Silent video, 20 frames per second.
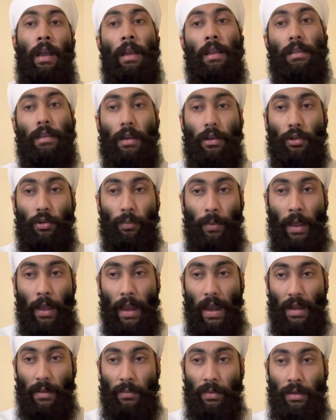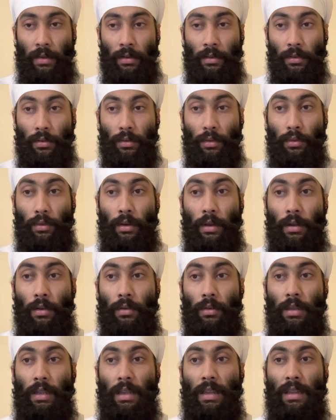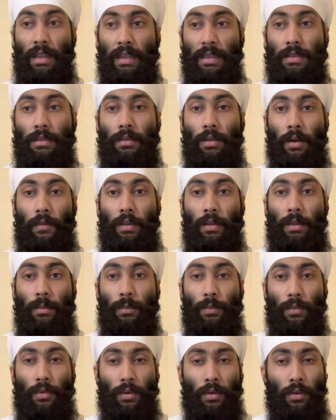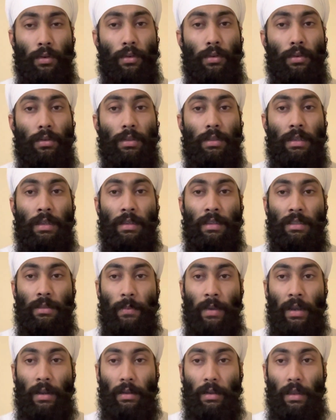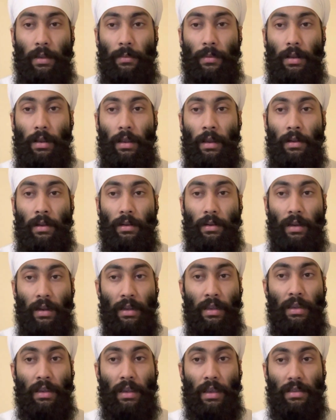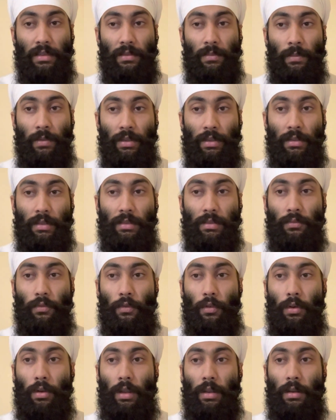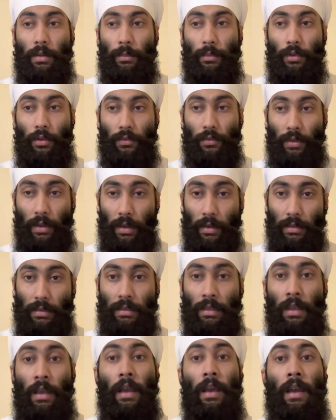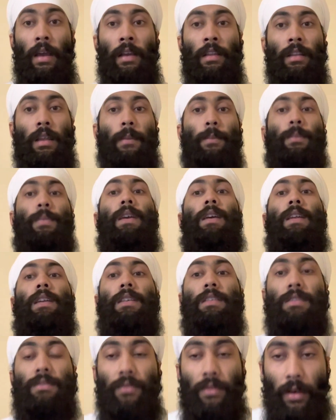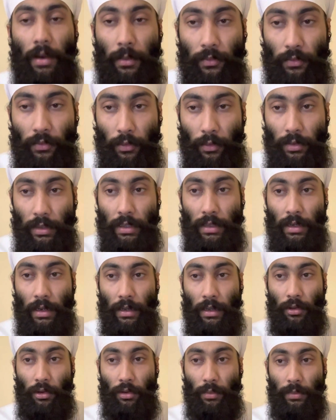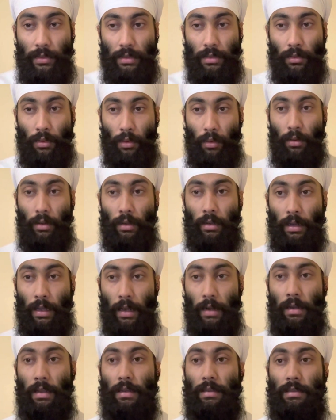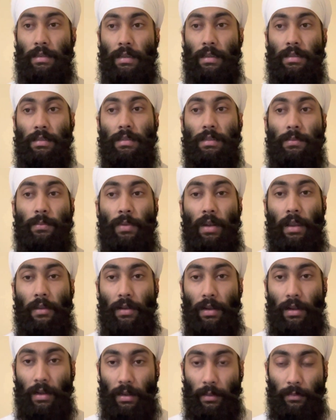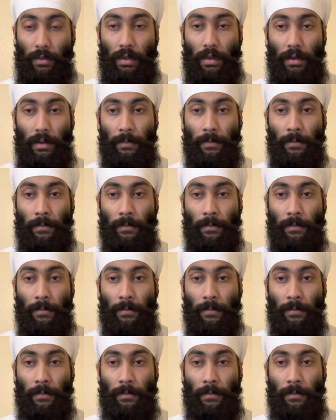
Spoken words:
The group had been included on the list of the most respectable and cutting-edge business for a number of years. The parent firm for the Tata Group is called Tata Sons Private Limited,